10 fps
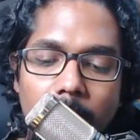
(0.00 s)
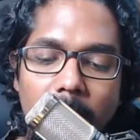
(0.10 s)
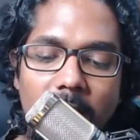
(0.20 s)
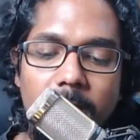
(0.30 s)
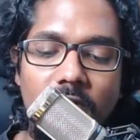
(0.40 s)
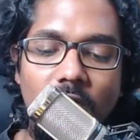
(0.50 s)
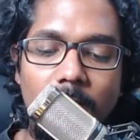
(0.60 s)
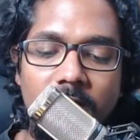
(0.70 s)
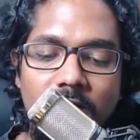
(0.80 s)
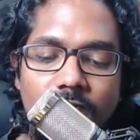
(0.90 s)
By
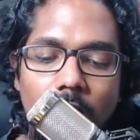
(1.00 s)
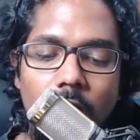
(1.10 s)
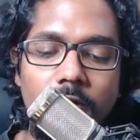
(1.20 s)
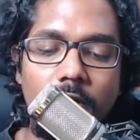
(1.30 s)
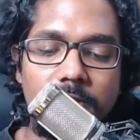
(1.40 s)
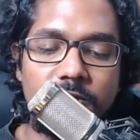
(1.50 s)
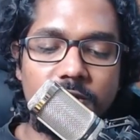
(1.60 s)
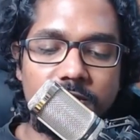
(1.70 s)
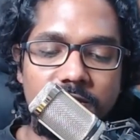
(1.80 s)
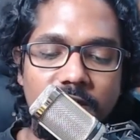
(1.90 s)
performing the following
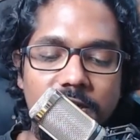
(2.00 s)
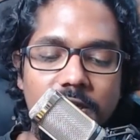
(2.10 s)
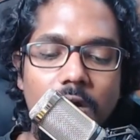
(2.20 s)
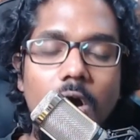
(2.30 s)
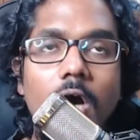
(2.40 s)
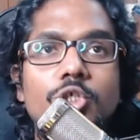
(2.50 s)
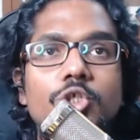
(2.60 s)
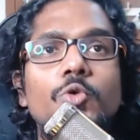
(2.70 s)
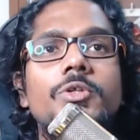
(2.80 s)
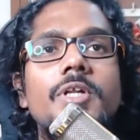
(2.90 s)
auspicious deeds, a
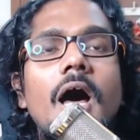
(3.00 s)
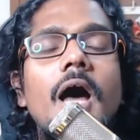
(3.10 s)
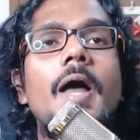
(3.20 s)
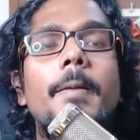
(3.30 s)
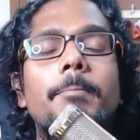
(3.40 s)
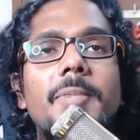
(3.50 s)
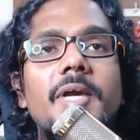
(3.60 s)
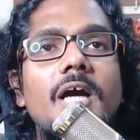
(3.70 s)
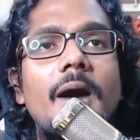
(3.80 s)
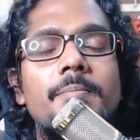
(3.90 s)
Shudra
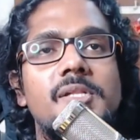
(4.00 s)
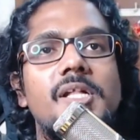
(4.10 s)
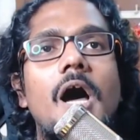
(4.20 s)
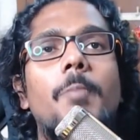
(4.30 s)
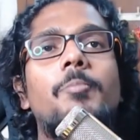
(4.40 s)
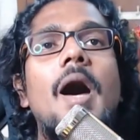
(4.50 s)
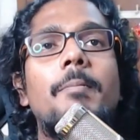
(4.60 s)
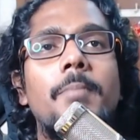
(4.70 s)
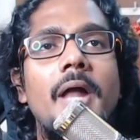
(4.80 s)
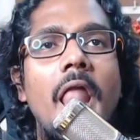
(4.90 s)
becomes a
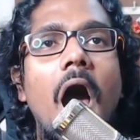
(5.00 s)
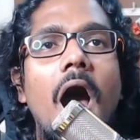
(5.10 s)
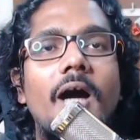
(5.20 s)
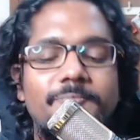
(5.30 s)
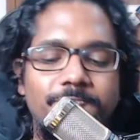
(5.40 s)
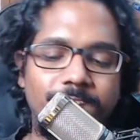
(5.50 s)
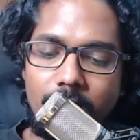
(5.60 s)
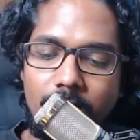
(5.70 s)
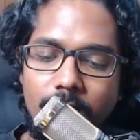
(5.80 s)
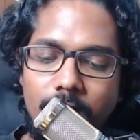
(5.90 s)
Brahmana.
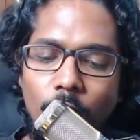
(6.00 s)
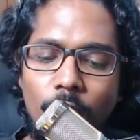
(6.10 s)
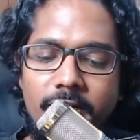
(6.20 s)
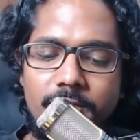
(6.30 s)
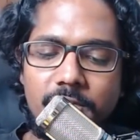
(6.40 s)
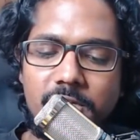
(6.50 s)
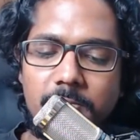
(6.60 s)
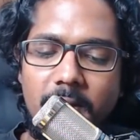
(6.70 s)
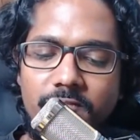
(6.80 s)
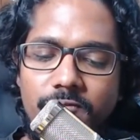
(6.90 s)
Know that this is
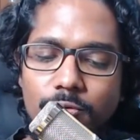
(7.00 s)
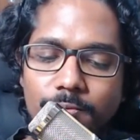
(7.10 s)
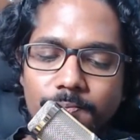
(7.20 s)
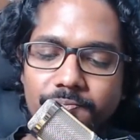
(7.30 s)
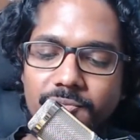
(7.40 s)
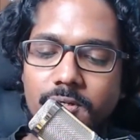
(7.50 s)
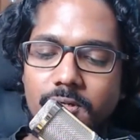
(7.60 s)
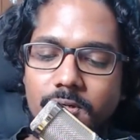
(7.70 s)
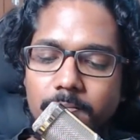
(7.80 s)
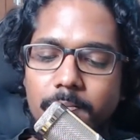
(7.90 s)
my view.
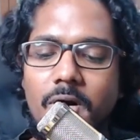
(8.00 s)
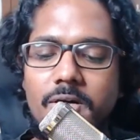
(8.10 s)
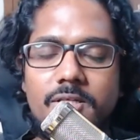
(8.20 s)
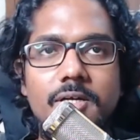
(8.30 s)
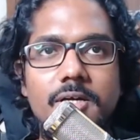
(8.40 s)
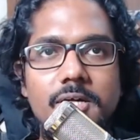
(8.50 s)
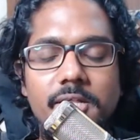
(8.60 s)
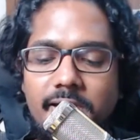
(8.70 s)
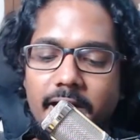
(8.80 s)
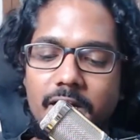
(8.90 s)
Birth,
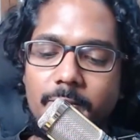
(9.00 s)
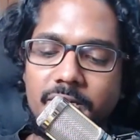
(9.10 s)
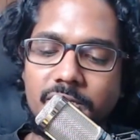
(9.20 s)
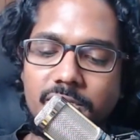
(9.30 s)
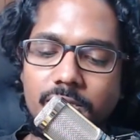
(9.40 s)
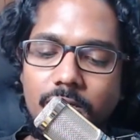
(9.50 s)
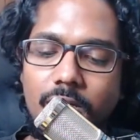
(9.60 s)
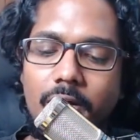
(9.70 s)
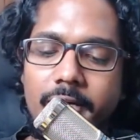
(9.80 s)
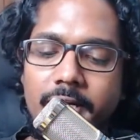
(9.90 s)
sacraments,
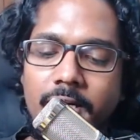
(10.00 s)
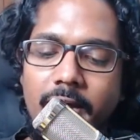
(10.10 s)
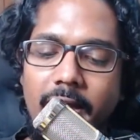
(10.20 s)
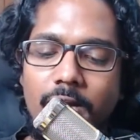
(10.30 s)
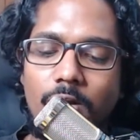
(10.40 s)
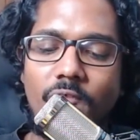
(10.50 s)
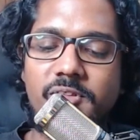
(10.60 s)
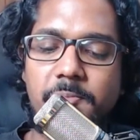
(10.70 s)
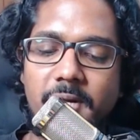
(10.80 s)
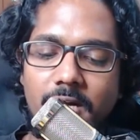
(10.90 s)
learning, and
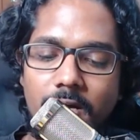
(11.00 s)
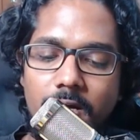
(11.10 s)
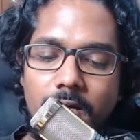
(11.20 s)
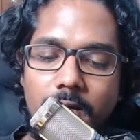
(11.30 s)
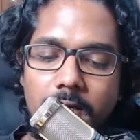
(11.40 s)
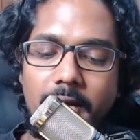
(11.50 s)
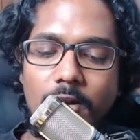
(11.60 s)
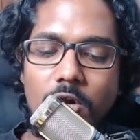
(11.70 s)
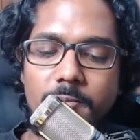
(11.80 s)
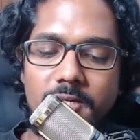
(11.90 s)
offspring
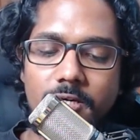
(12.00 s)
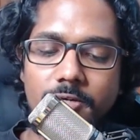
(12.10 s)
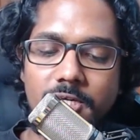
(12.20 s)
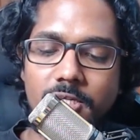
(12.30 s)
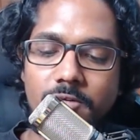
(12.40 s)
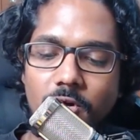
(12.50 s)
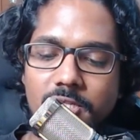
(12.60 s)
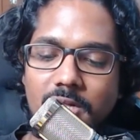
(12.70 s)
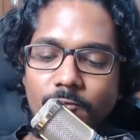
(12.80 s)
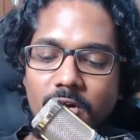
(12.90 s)
cannot be the reason for
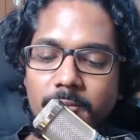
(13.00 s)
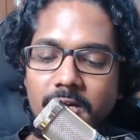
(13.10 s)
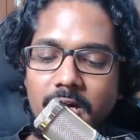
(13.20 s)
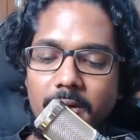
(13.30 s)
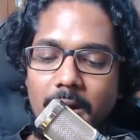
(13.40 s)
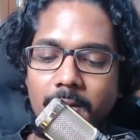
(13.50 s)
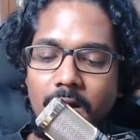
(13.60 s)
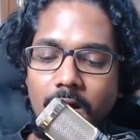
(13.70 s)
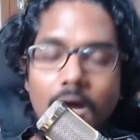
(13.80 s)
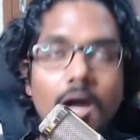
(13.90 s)
someone being a
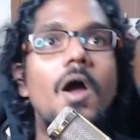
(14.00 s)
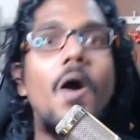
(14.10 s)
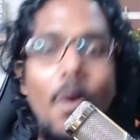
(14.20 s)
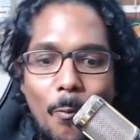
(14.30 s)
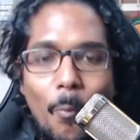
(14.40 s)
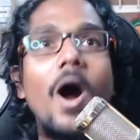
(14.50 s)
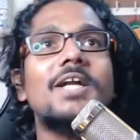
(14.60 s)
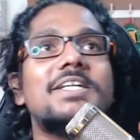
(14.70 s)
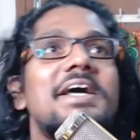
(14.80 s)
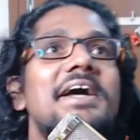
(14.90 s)
Brahmana. What?